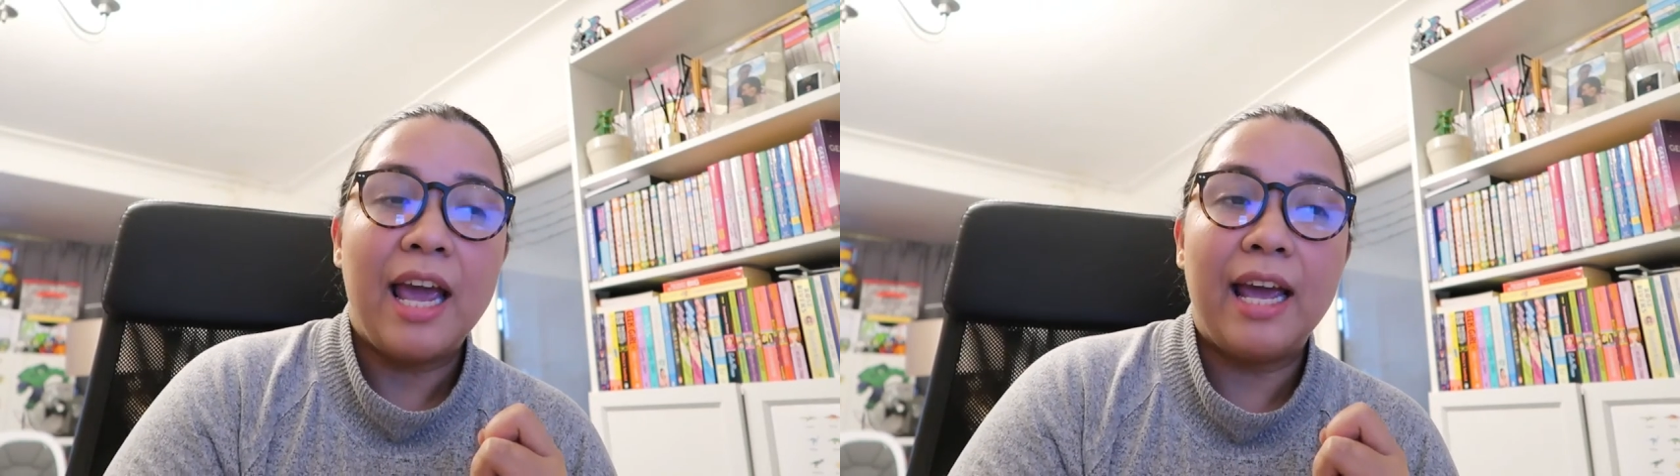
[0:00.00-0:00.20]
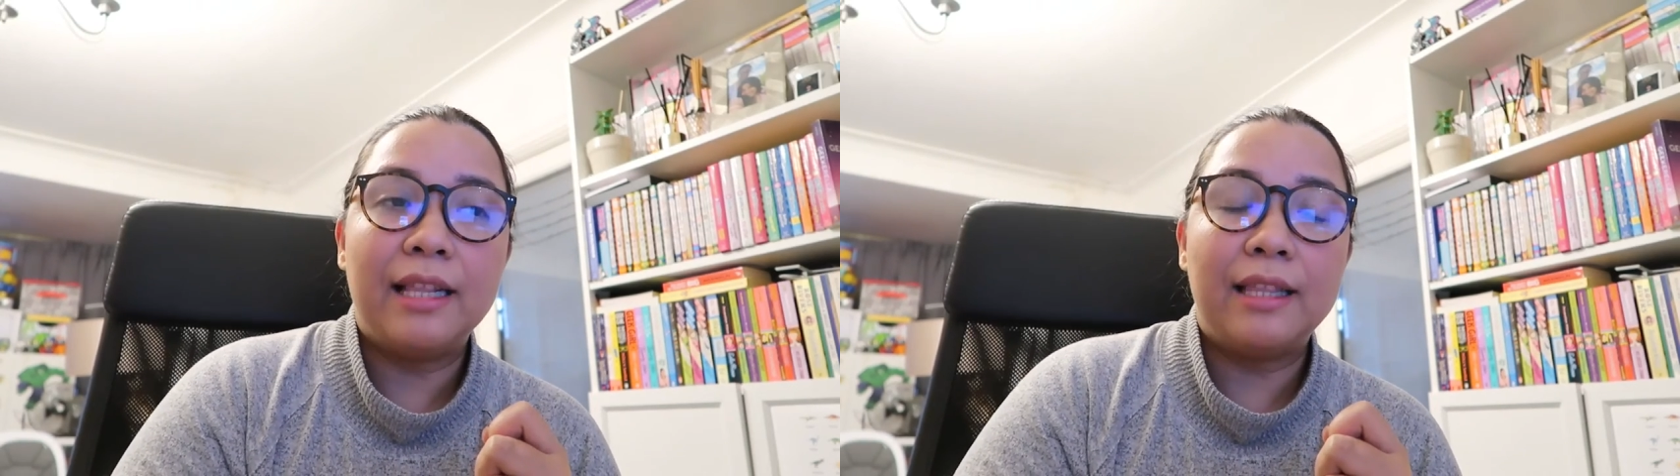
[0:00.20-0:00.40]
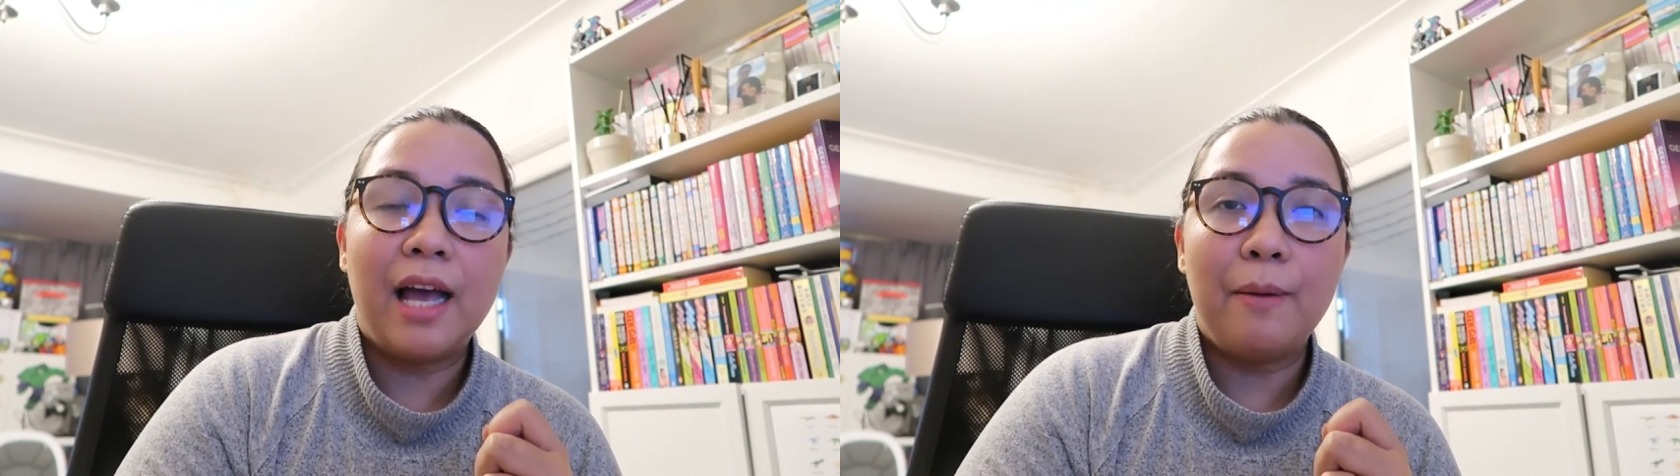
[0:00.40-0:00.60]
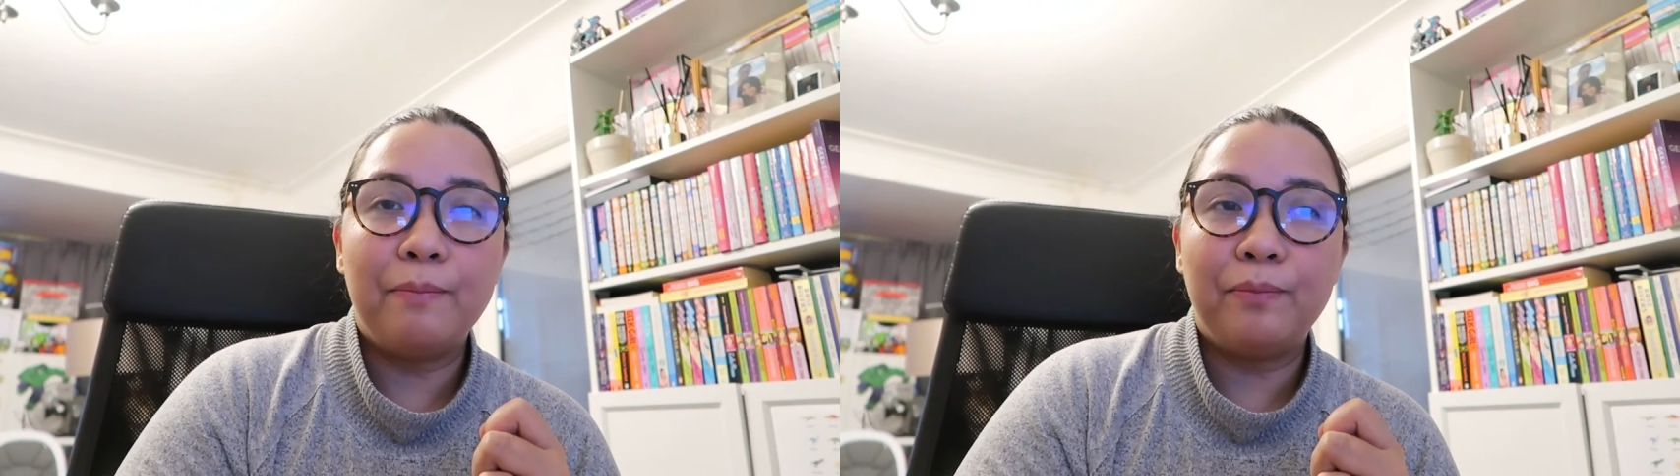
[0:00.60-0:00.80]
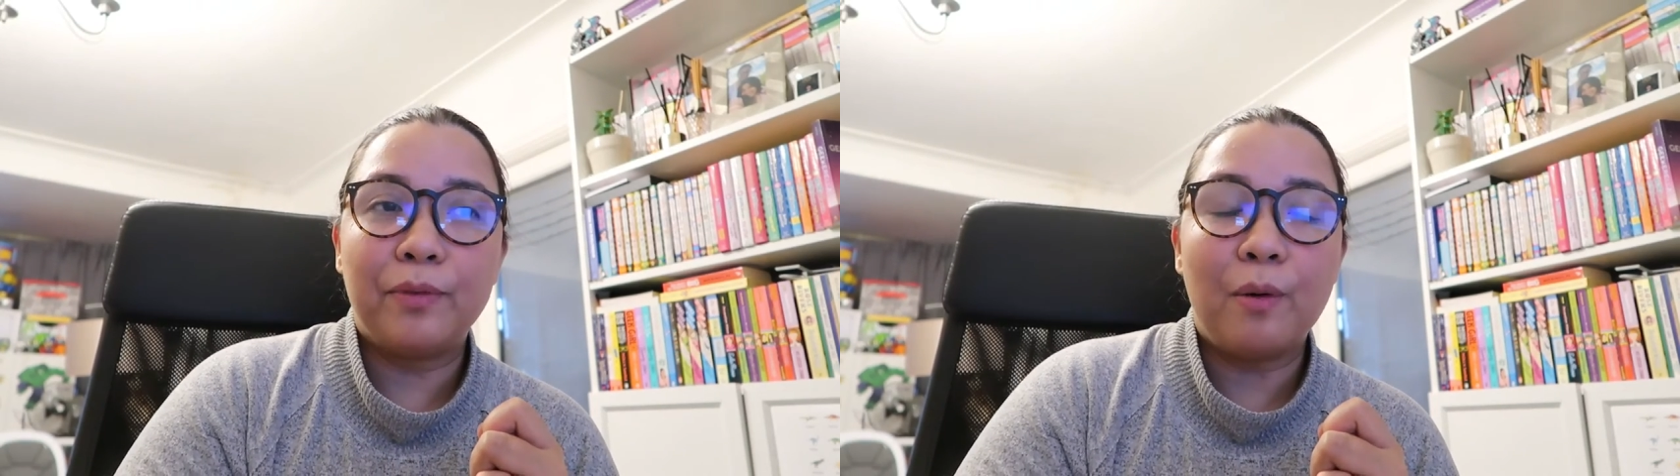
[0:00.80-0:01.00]

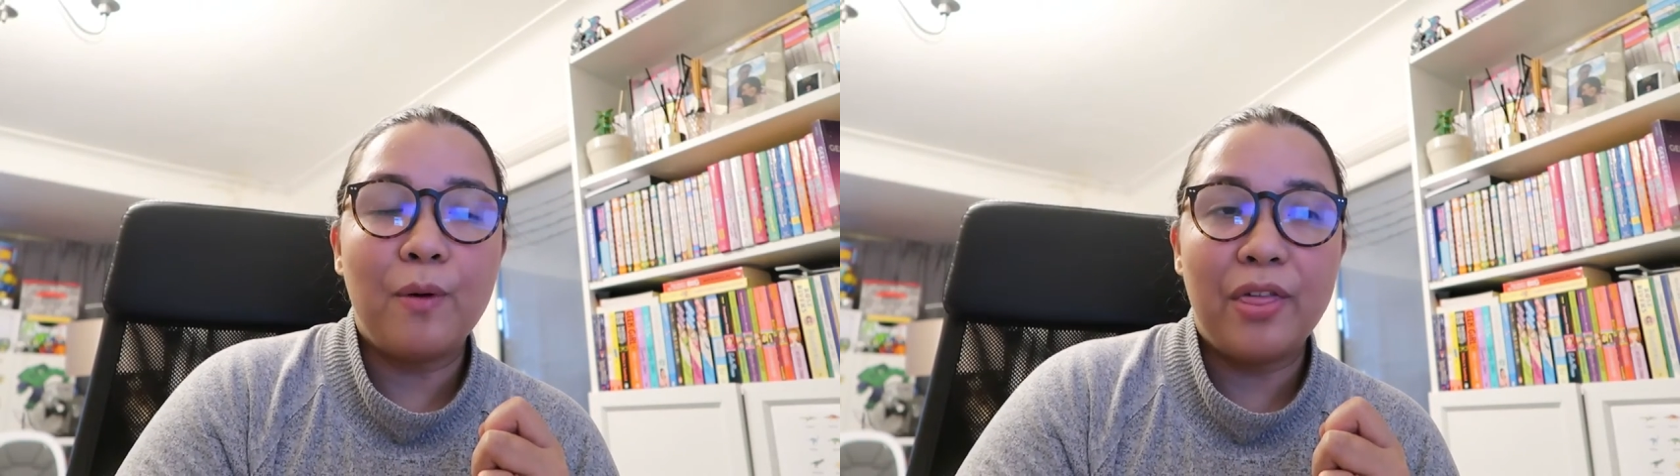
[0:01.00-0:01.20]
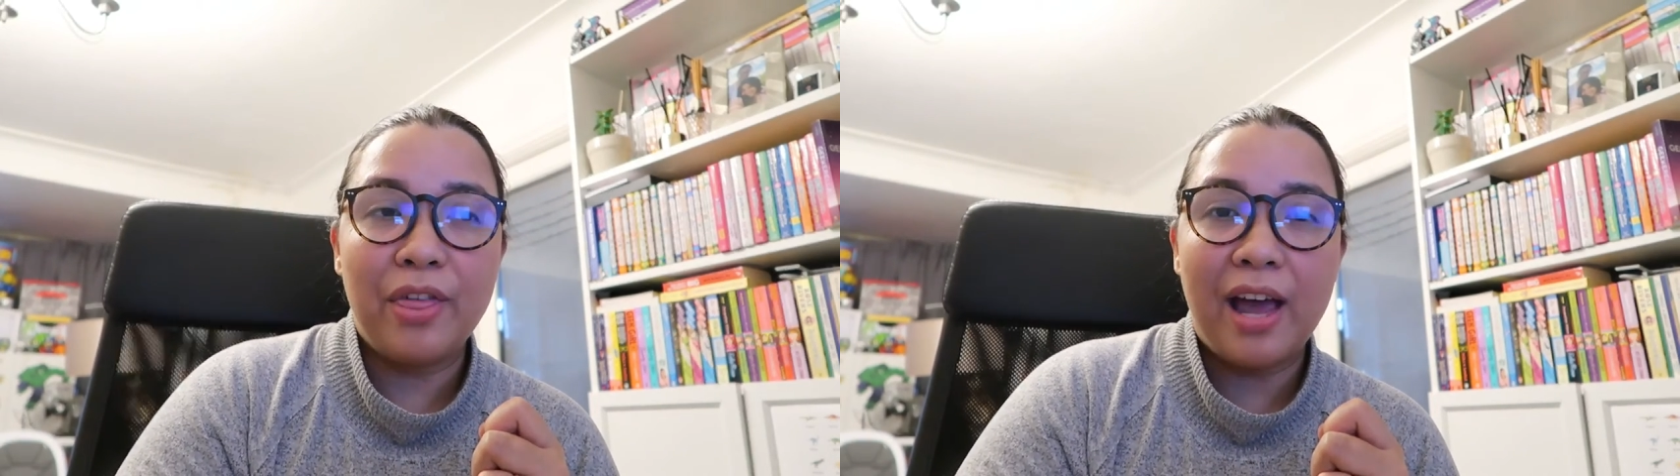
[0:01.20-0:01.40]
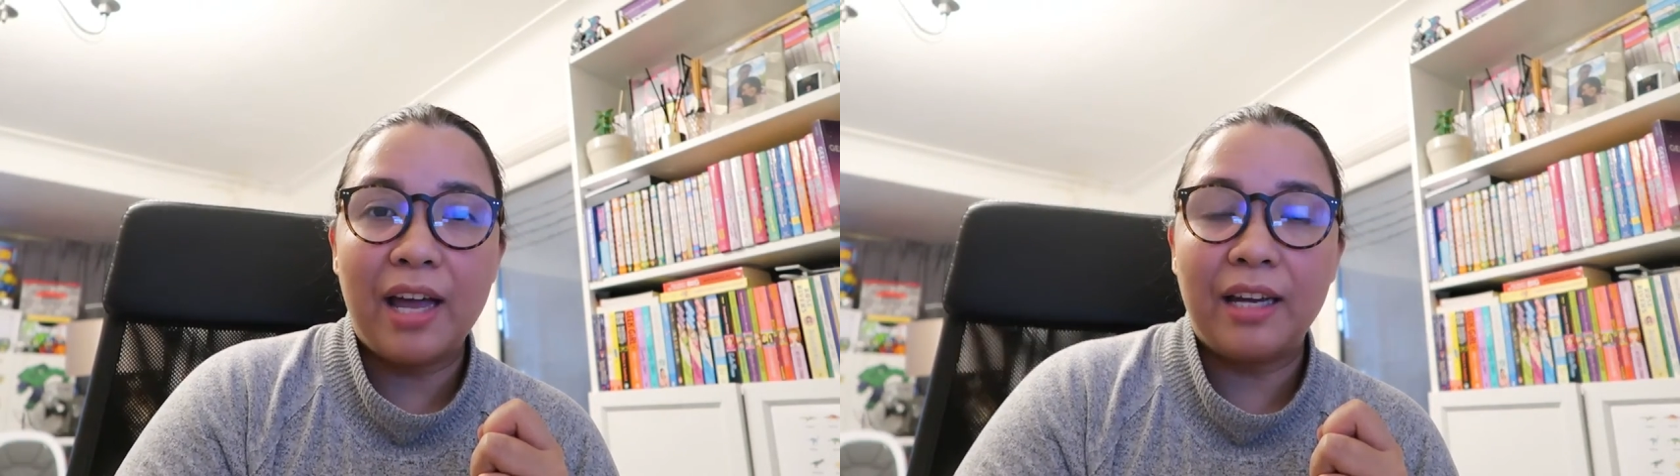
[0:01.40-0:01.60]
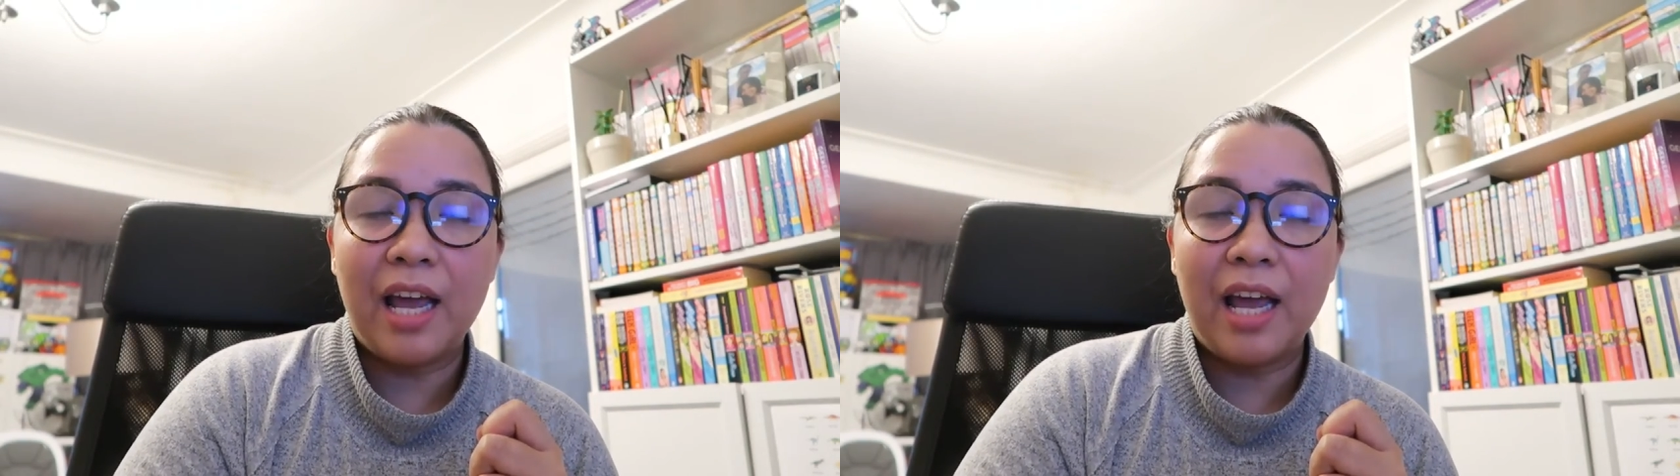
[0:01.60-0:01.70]
And with that,